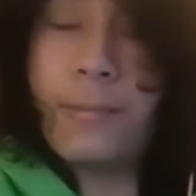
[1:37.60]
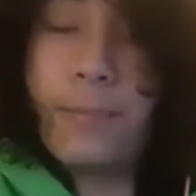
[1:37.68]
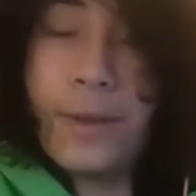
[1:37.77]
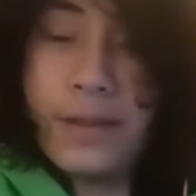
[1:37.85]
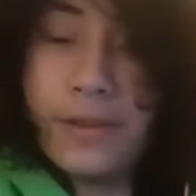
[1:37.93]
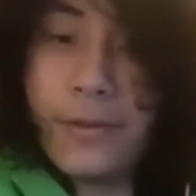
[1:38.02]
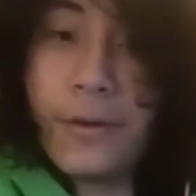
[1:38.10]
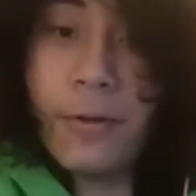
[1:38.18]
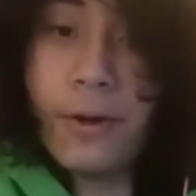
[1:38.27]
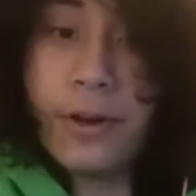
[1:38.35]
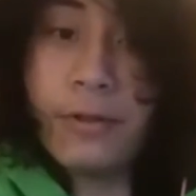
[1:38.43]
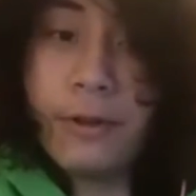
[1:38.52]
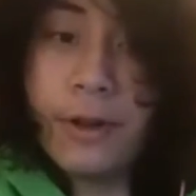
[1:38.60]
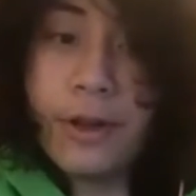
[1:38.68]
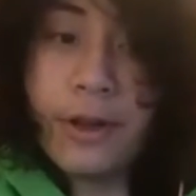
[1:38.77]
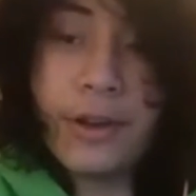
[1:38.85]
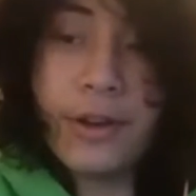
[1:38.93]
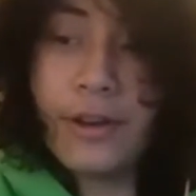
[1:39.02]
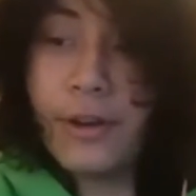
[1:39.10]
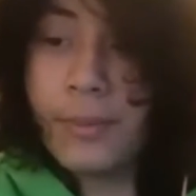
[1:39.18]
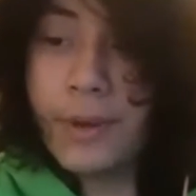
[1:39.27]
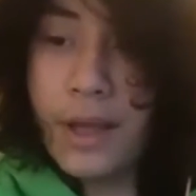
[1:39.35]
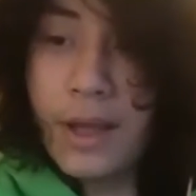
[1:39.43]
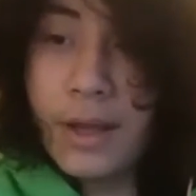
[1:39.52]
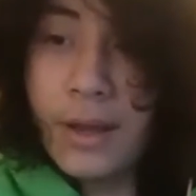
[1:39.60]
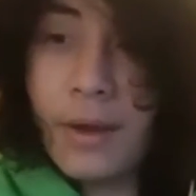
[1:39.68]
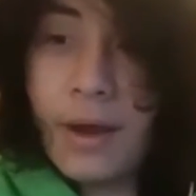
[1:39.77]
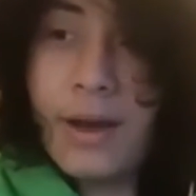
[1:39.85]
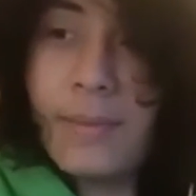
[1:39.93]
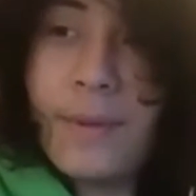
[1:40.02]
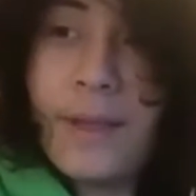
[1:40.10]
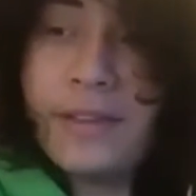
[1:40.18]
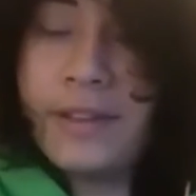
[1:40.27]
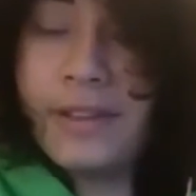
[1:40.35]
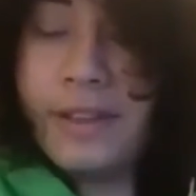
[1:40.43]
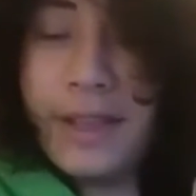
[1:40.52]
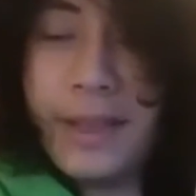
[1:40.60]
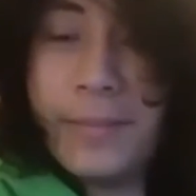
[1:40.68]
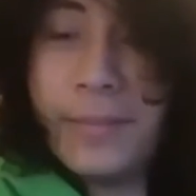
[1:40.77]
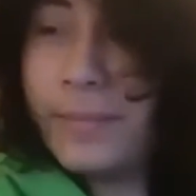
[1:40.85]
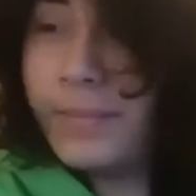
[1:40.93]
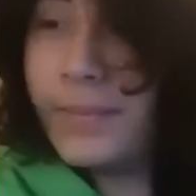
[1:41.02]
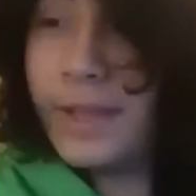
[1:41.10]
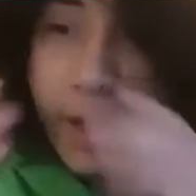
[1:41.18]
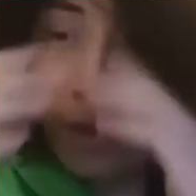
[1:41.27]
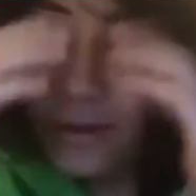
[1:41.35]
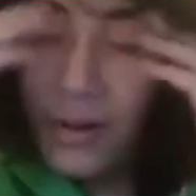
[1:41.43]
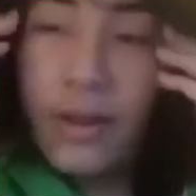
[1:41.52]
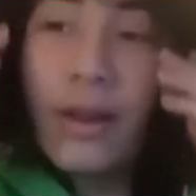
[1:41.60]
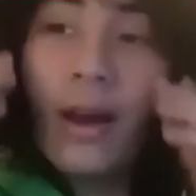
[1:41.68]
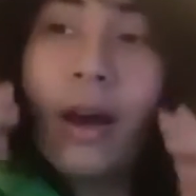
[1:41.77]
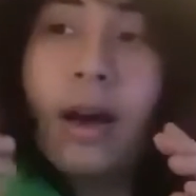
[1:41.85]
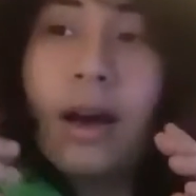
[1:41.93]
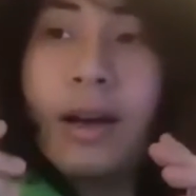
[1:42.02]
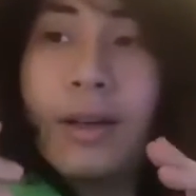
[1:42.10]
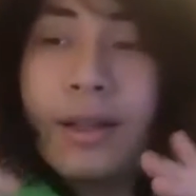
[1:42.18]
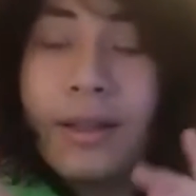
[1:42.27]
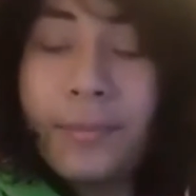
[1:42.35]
piece of corn growing on a curb. Basically, you know, uh,